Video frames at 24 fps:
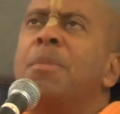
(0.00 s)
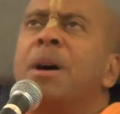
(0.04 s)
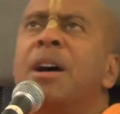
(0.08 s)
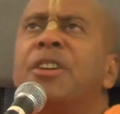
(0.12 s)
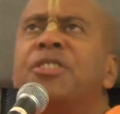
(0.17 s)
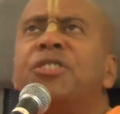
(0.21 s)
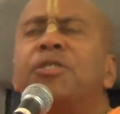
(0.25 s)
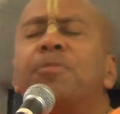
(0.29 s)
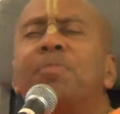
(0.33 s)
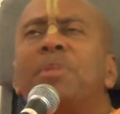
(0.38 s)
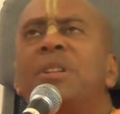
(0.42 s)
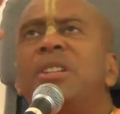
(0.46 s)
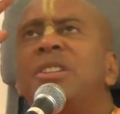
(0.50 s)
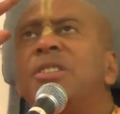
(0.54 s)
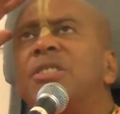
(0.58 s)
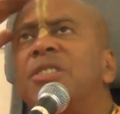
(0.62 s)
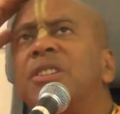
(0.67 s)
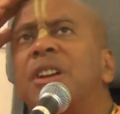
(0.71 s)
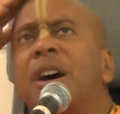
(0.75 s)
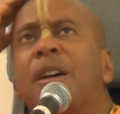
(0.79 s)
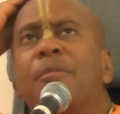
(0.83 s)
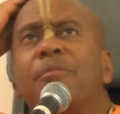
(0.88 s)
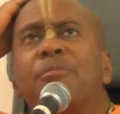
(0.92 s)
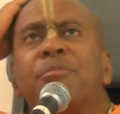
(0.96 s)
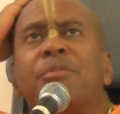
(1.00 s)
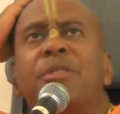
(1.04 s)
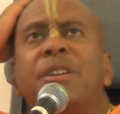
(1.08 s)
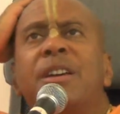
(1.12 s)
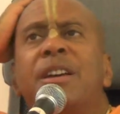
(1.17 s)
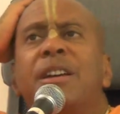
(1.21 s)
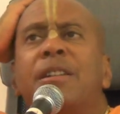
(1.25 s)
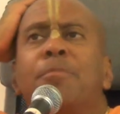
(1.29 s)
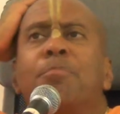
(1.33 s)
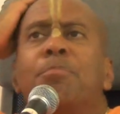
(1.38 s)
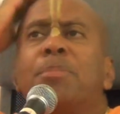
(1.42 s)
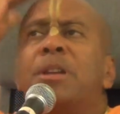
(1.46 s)
must be
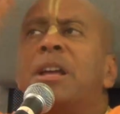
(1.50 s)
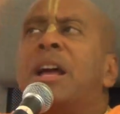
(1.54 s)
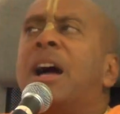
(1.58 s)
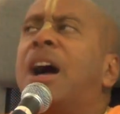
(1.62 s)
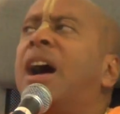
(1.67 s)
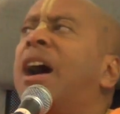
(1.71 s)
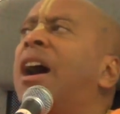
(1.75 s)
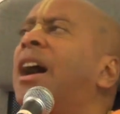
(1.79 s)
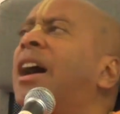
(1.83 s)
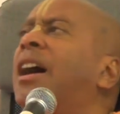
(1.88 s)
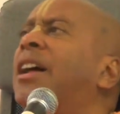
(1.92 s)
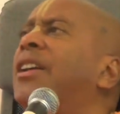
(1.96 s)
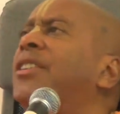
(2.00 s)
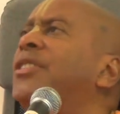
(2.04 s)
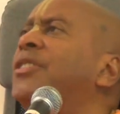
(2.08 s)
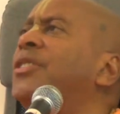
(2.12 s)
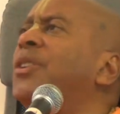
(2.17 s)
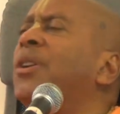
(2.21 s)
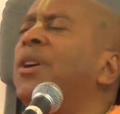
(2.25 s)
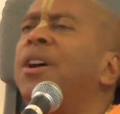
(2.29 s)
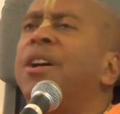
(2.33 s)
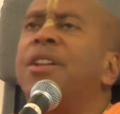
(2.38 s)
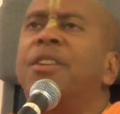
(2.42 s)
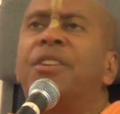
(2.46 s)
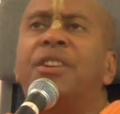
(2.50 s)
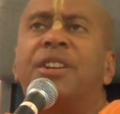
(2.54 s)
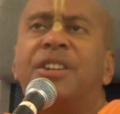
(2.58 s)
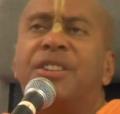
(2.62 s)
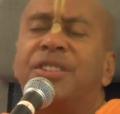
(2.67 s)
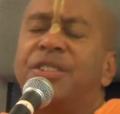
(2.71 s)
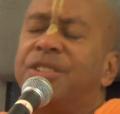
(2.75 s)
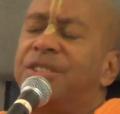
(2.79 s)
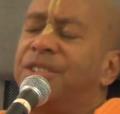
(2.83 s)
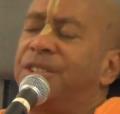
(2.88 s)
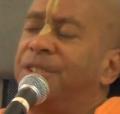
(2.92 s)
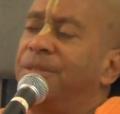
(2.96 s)
something beyond all
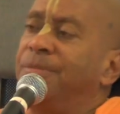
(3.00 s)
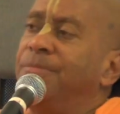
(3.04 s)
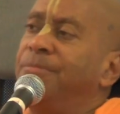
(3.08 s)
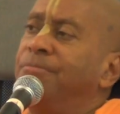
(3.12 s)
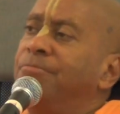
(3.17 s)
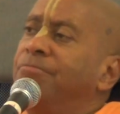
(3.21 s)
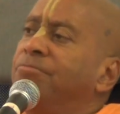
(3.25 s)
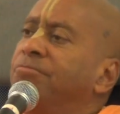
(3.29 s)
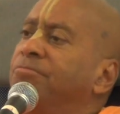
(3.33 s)
this.